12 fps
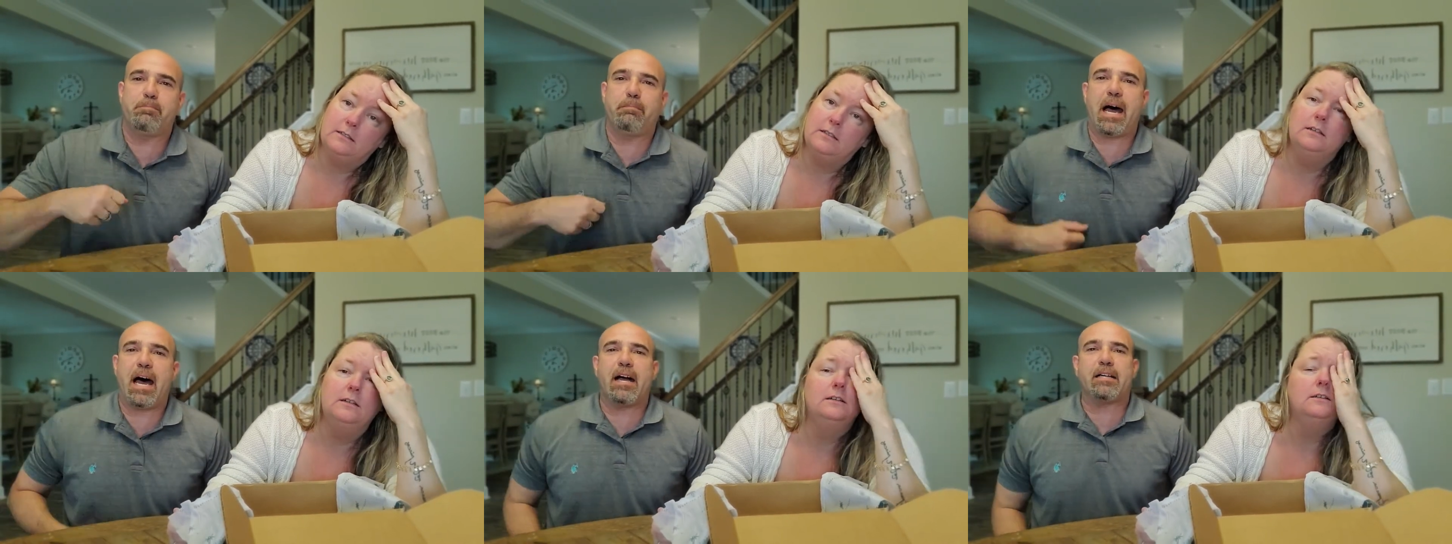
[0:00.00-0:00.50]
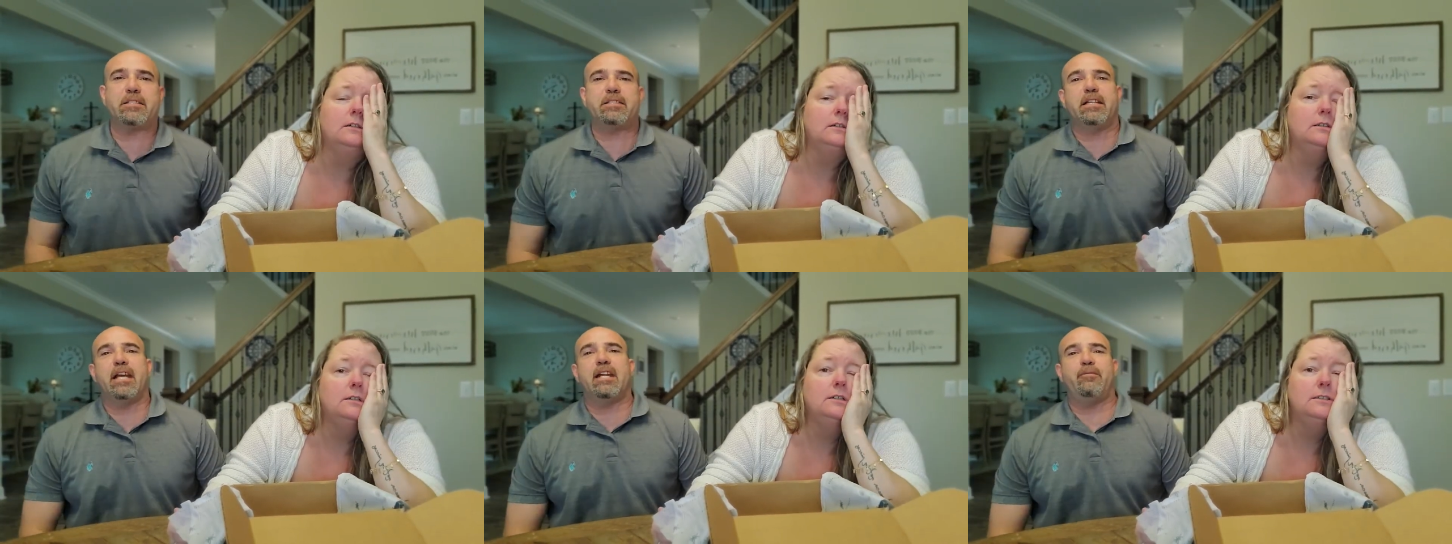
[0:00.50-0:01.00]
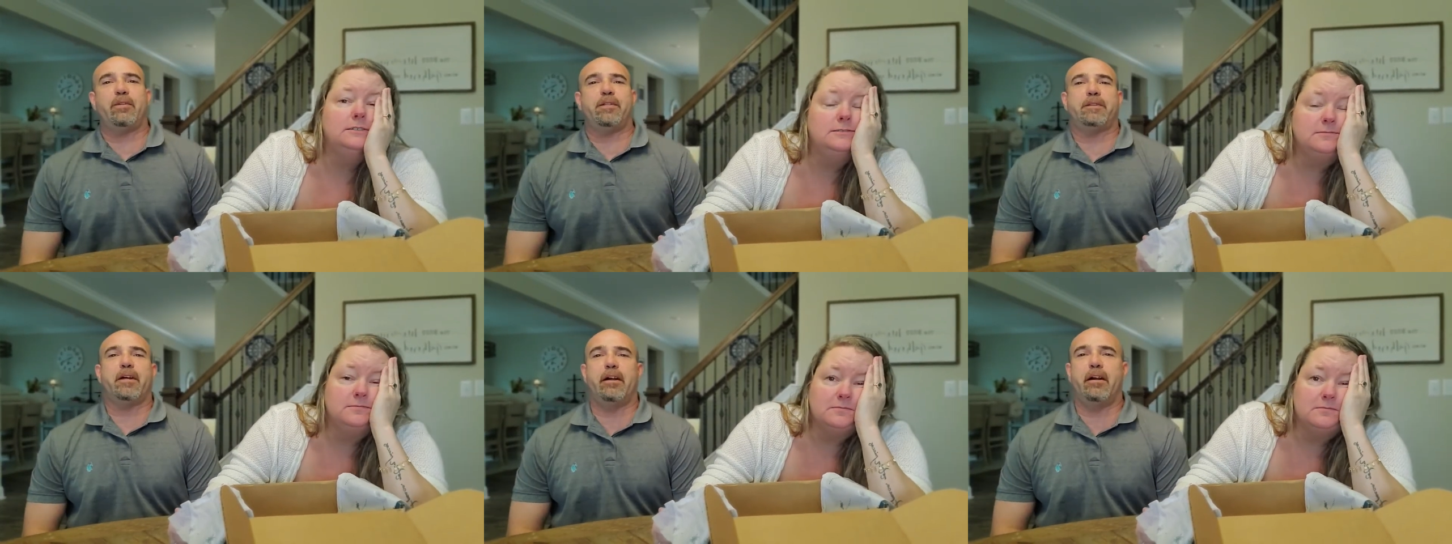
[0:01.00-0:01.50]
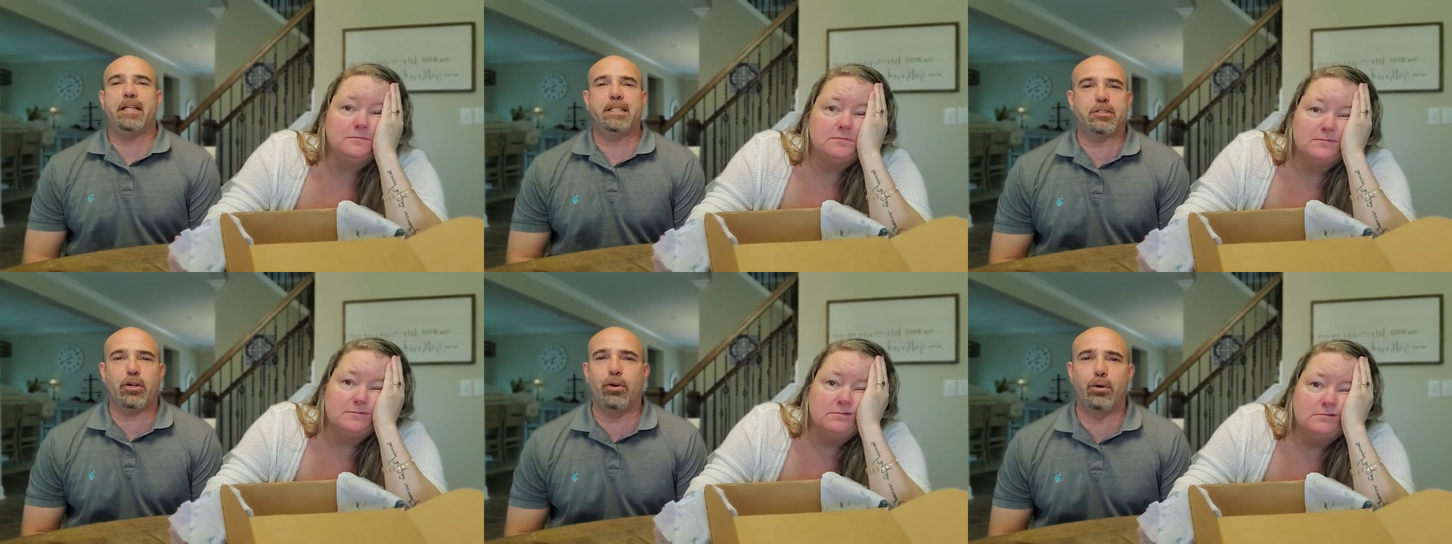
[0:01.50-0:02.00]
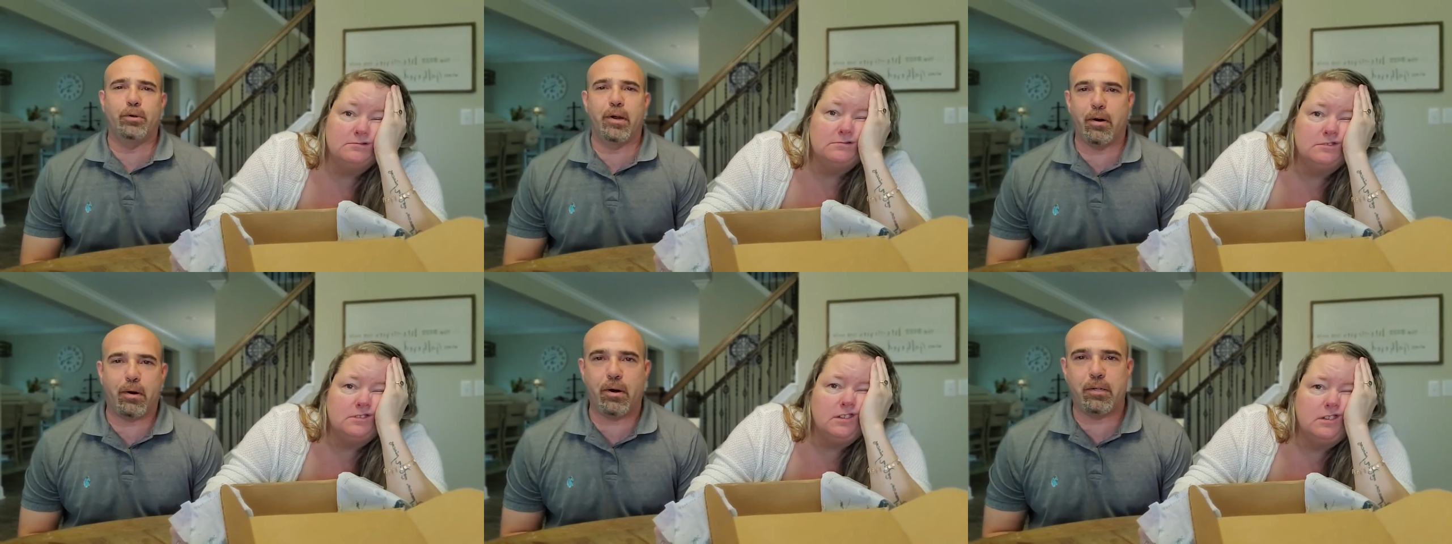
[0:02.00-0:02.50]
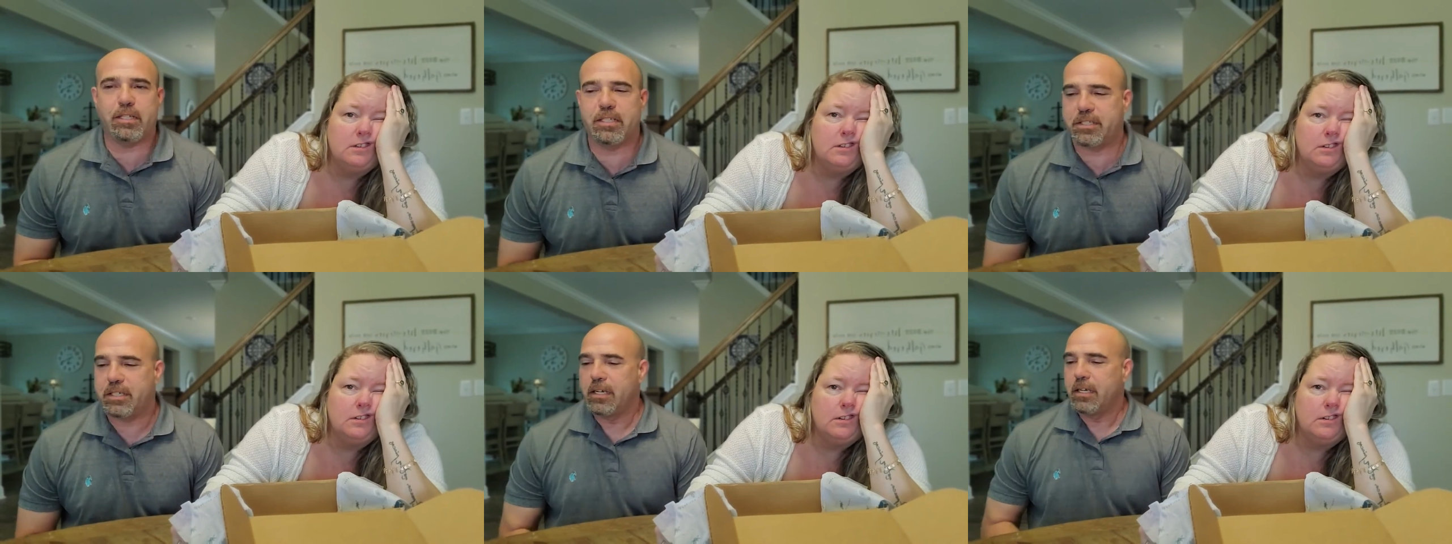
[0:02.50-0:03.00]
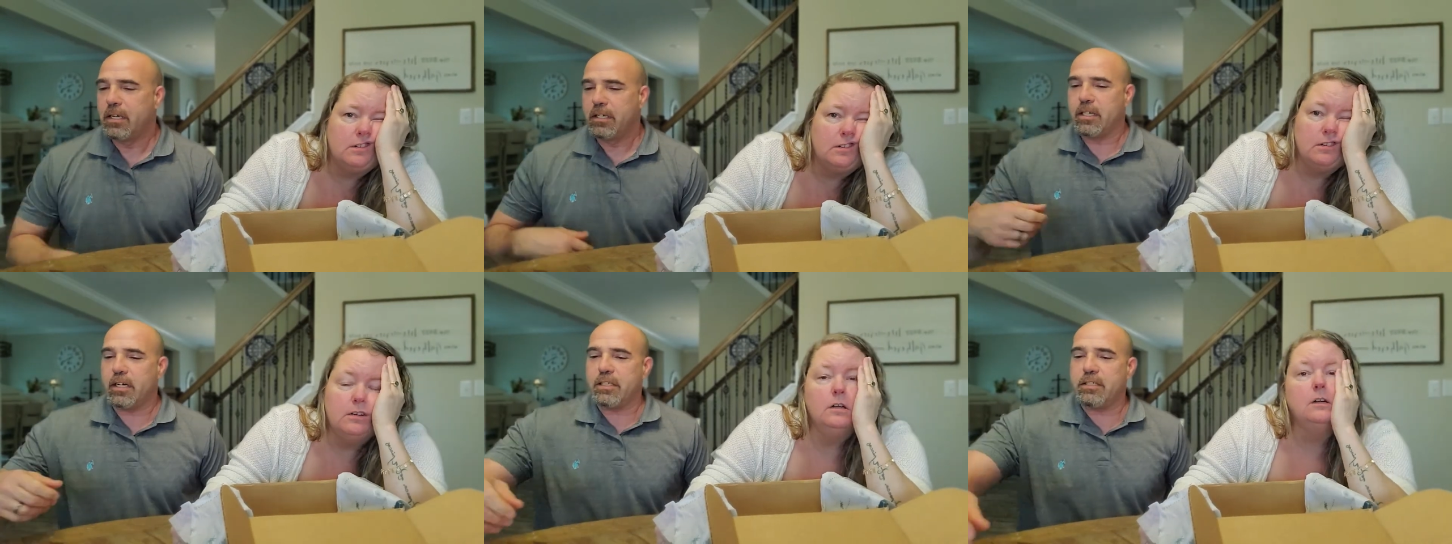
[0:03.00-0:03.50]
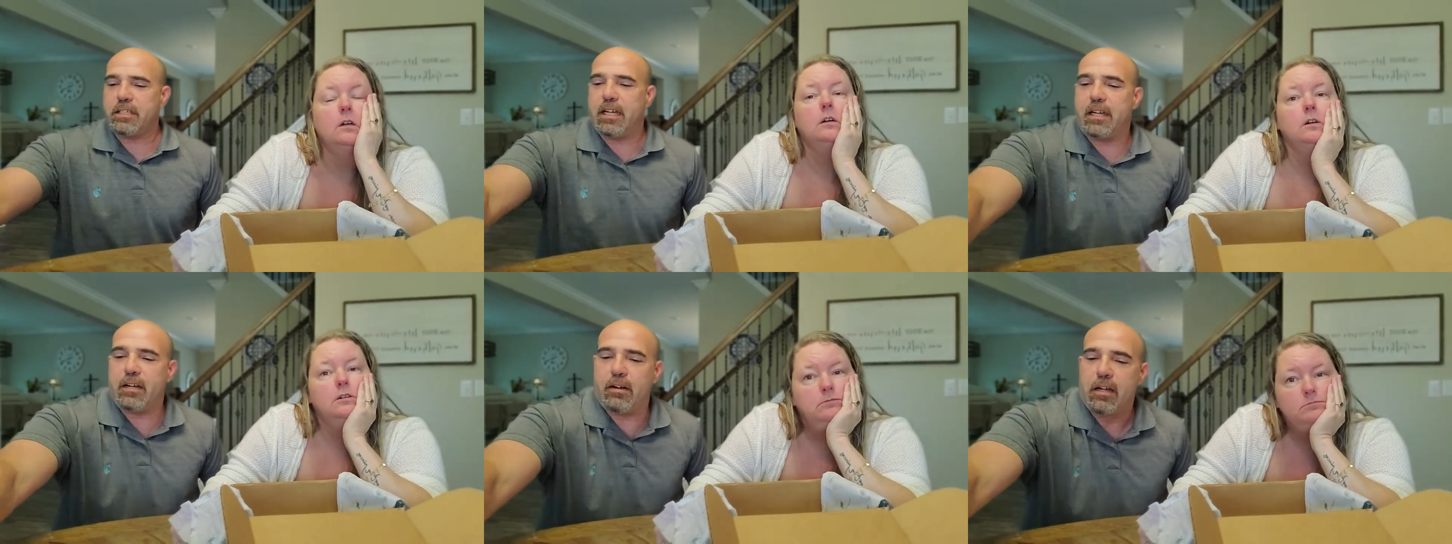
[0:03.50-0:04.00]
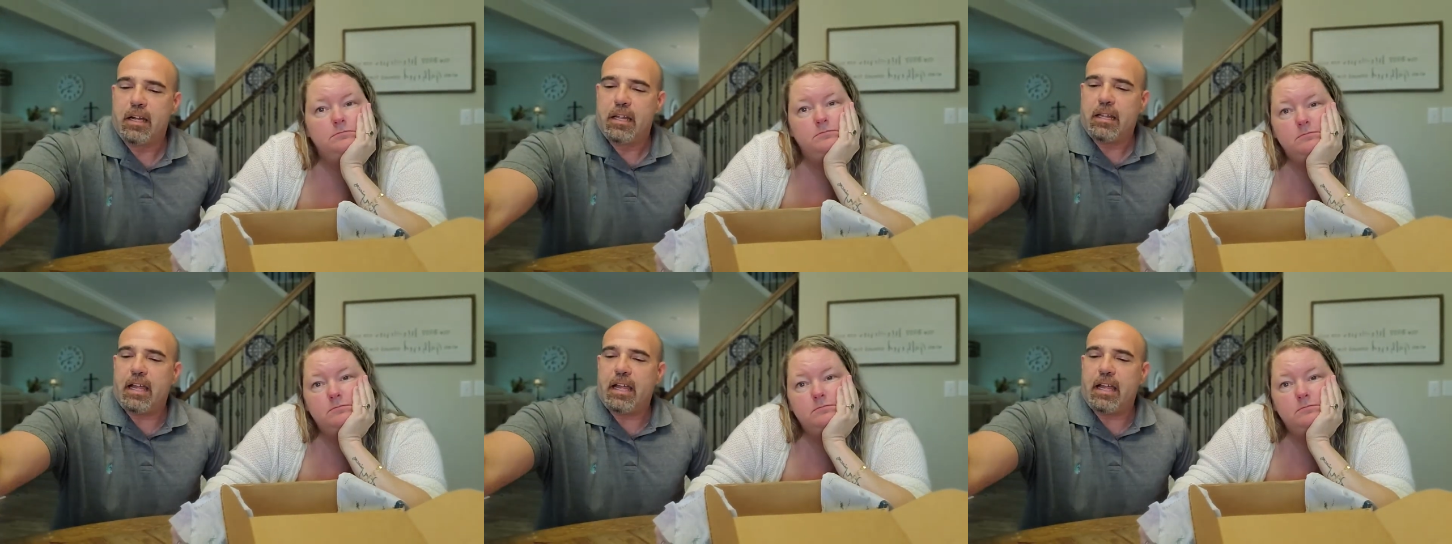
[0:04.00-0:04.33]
Speaker 1: box. You get it for $32. Good deal. They